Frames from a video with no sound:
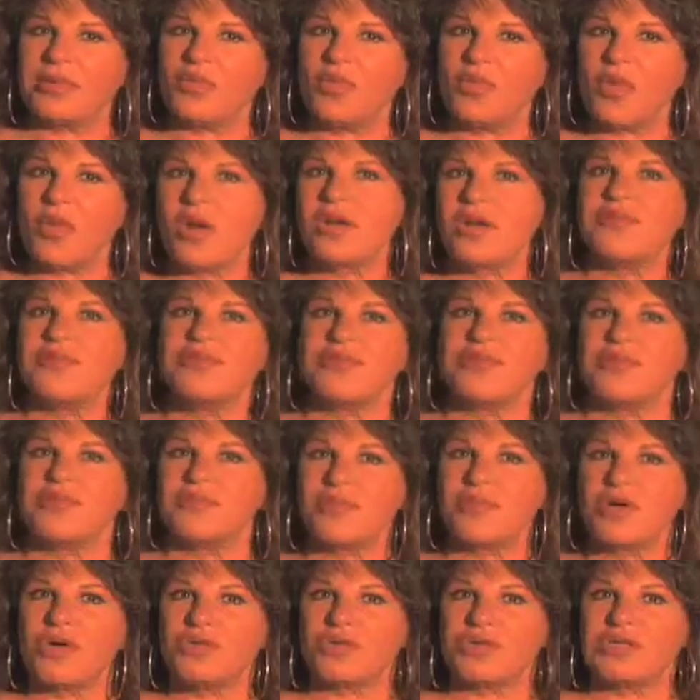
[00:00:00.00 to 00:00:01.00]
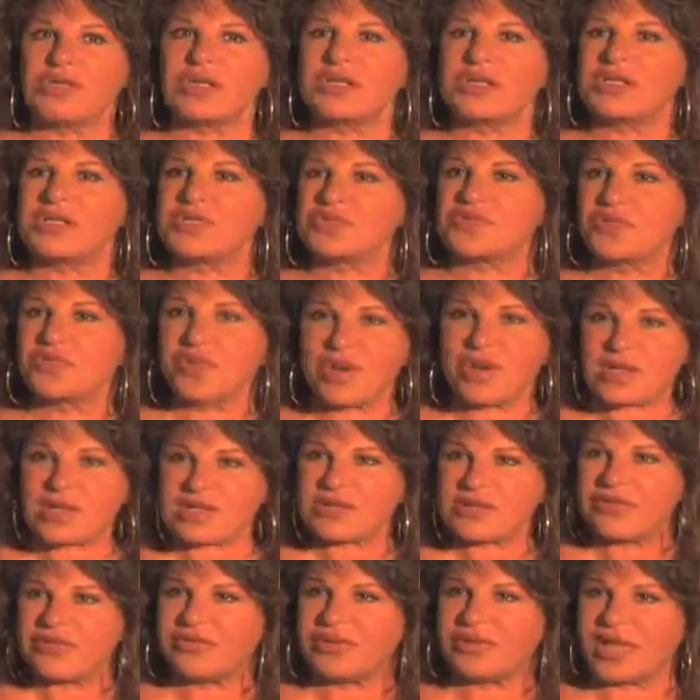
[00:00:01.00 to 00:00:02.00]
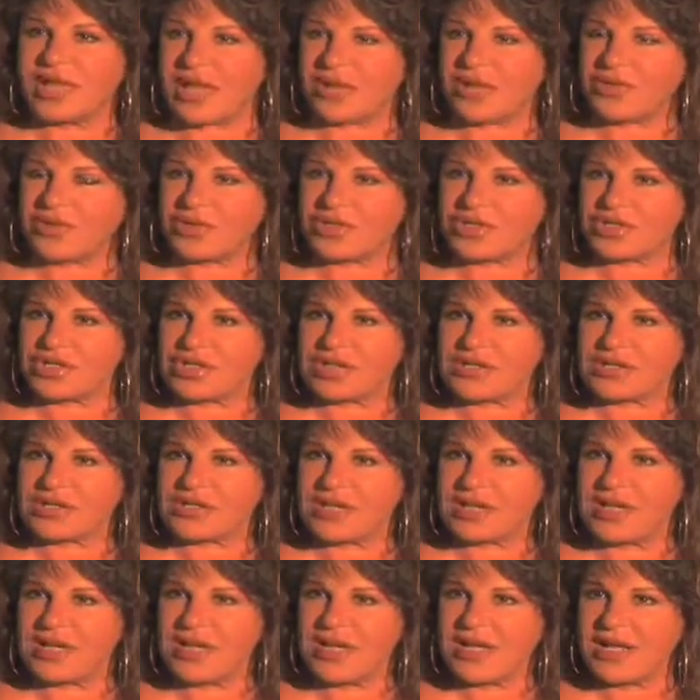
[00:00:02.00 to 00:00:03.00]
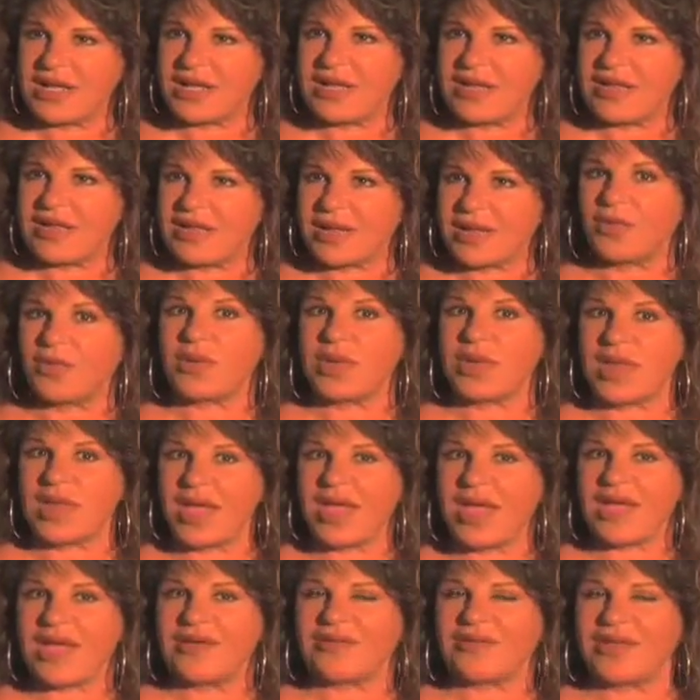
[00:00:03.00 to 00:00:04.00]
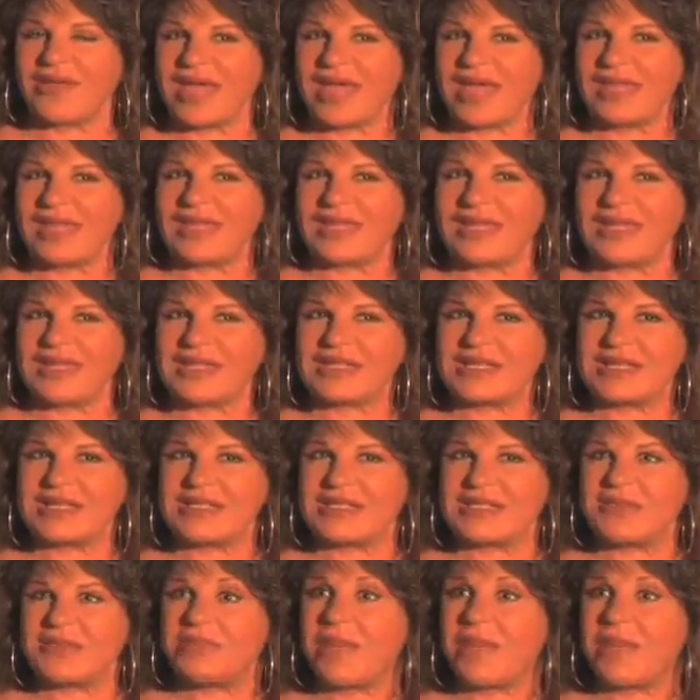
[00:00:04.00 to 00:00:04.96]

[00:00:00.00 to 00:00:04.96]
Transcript: one of the most expressive languages that we have, and it's a